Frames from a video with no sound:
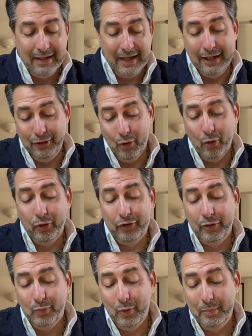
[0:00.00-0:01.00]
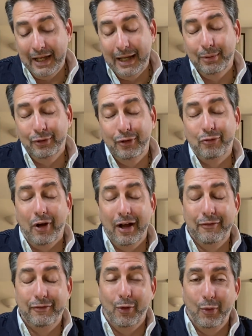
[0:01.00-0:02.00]
and yours will be able to
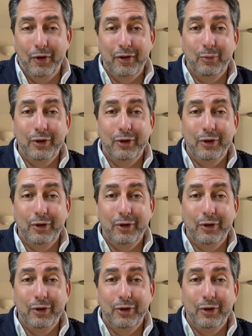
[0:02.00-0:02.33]
drive forward,